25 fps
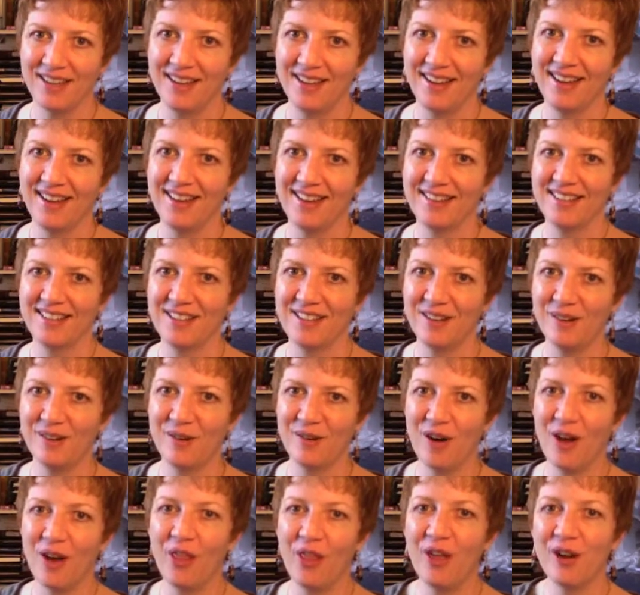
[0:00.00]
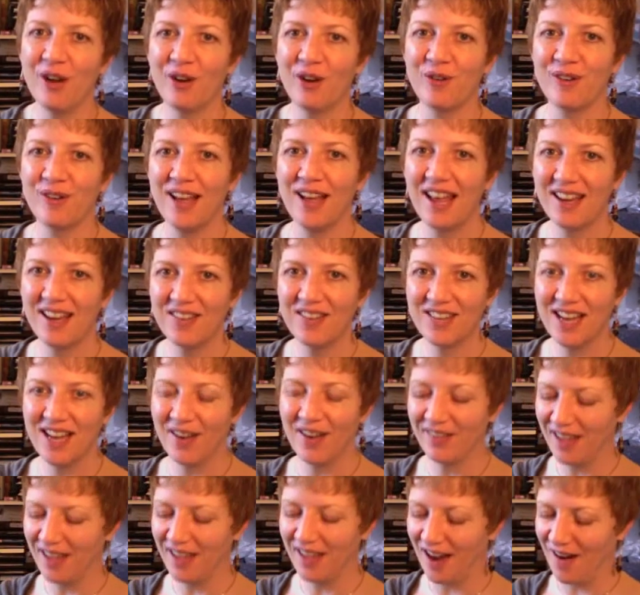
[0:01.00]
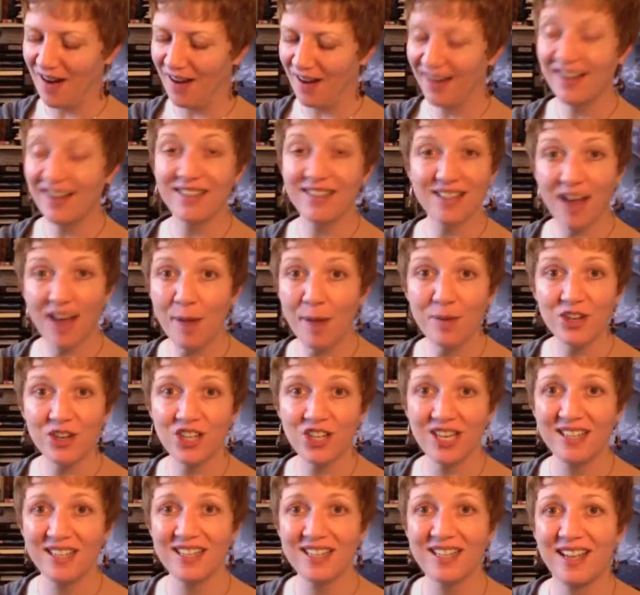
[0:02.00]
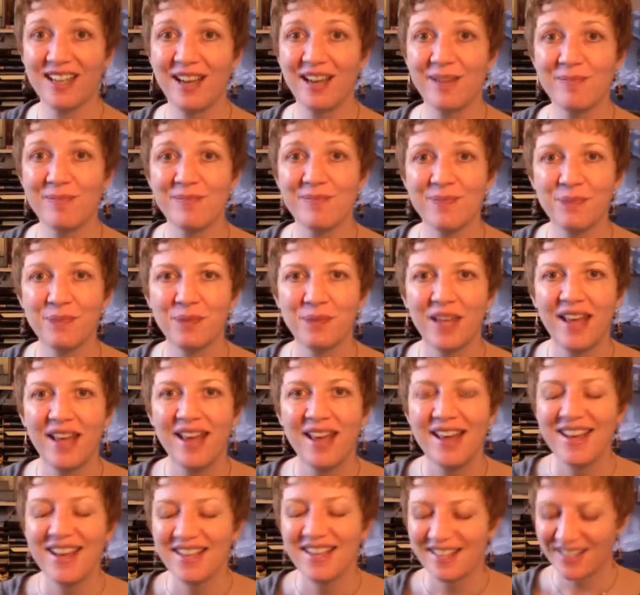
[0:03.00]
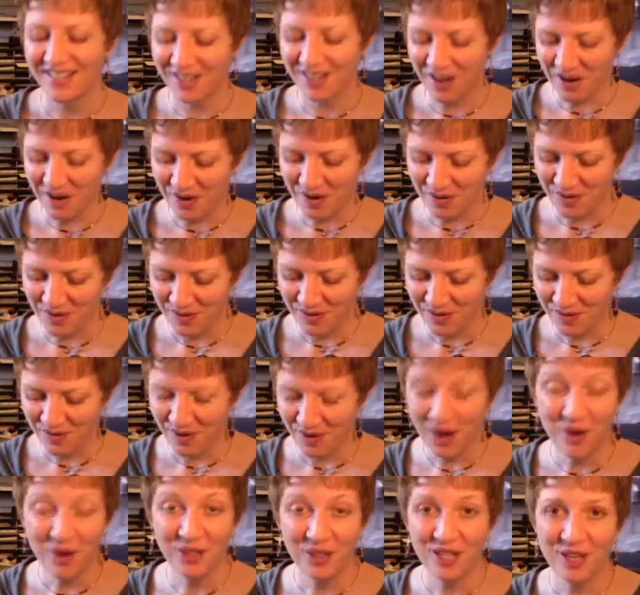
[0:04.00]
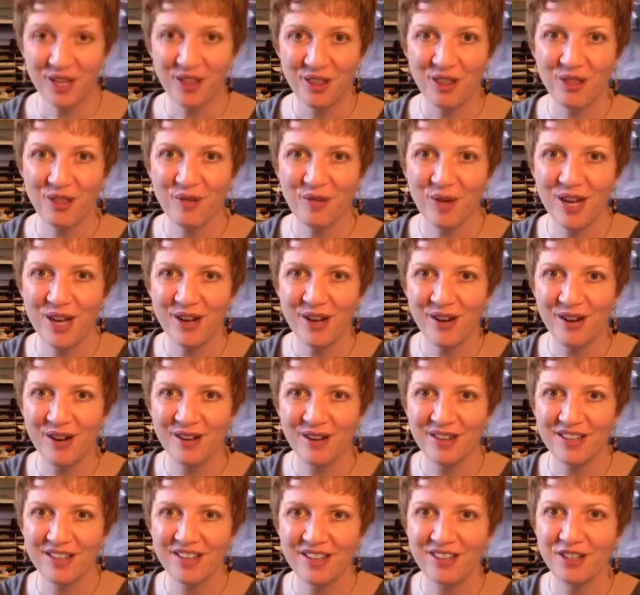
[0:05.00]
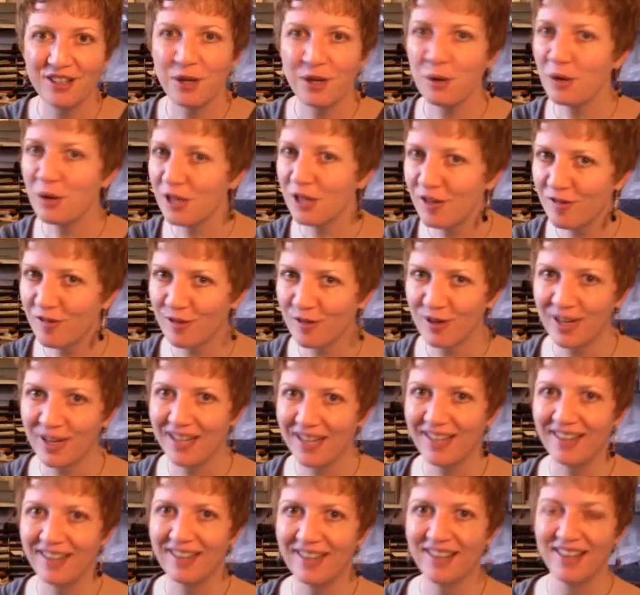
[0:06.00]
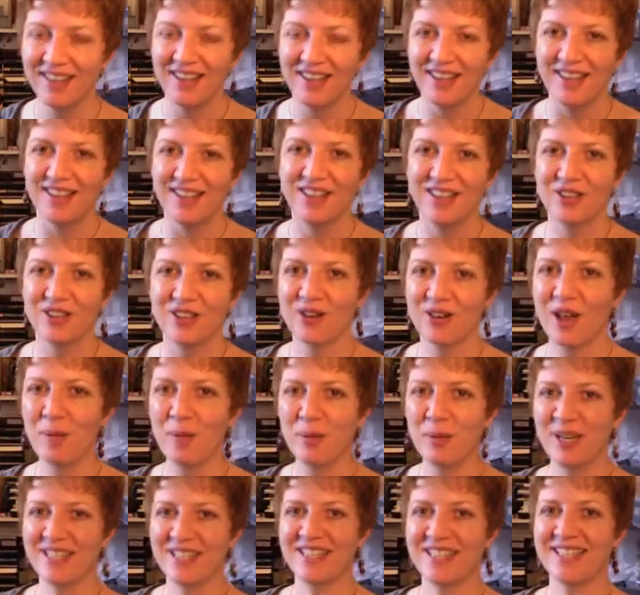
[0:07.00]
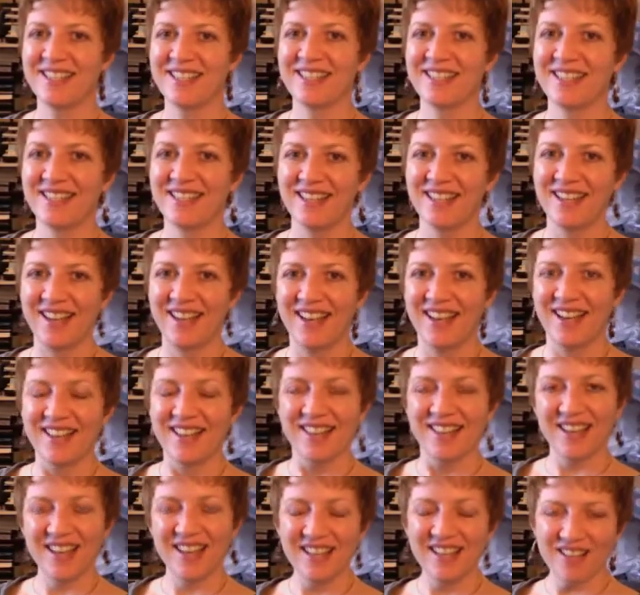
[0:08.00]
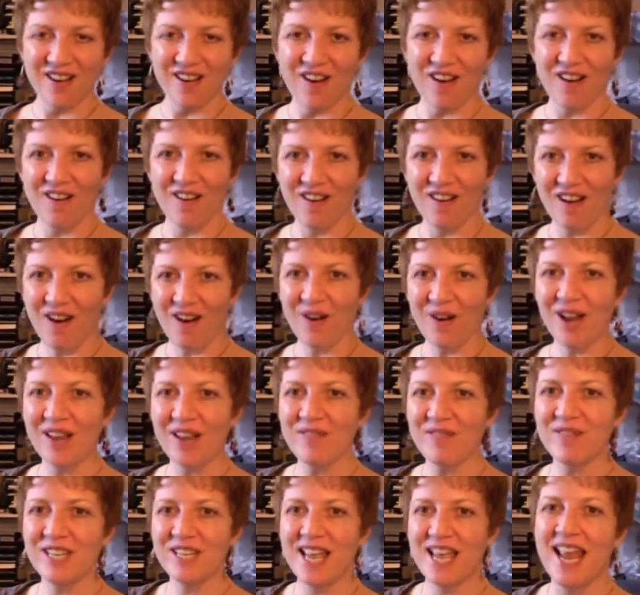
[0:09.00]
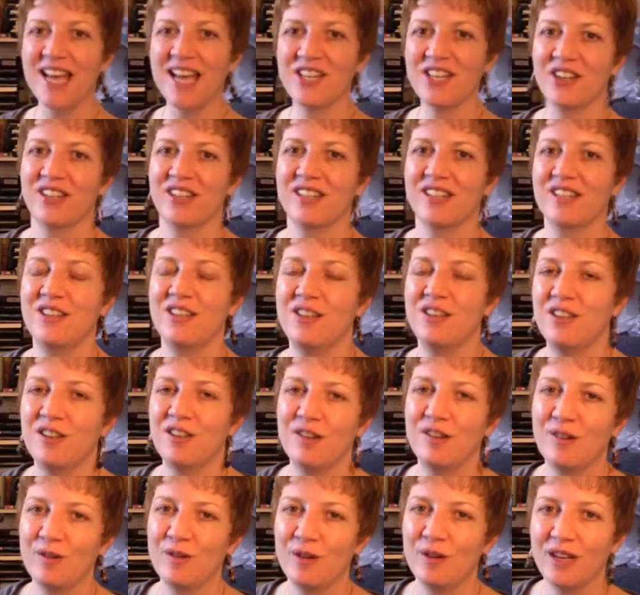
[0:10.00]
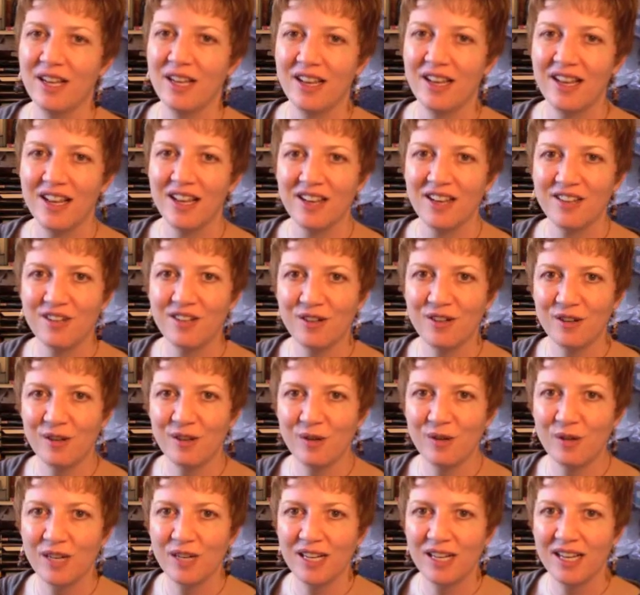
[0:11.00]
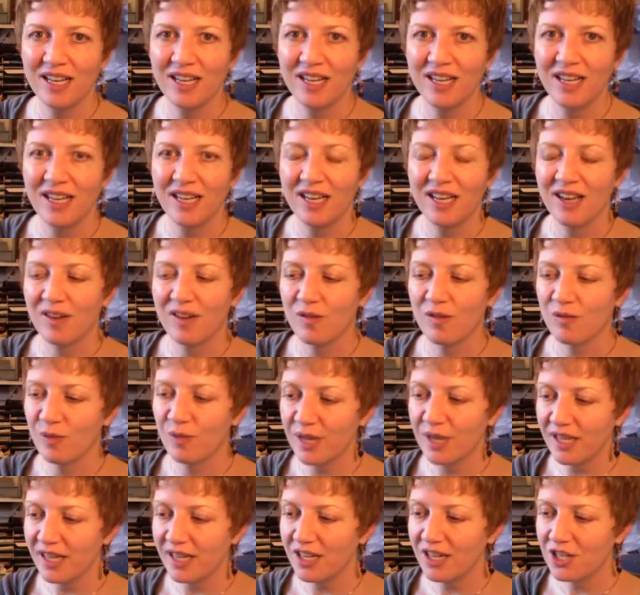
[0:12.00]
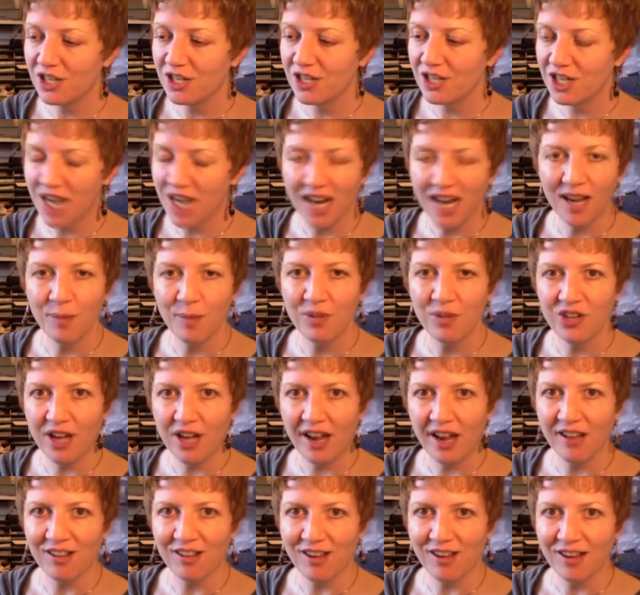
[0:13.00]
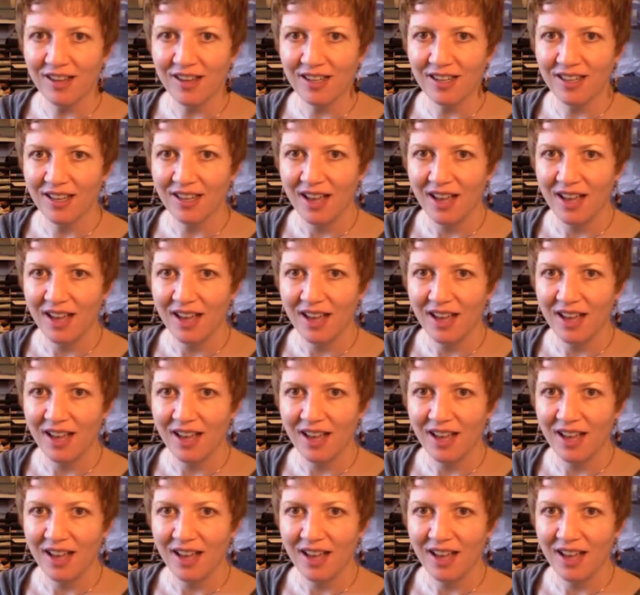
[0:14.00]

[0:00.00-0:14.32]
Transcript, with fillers: into all the creatives out there, and it's time to change the game. So we're hosting 3 calls, totally free. These are not pitches. These are our invitations to you to really shake up the dialogue.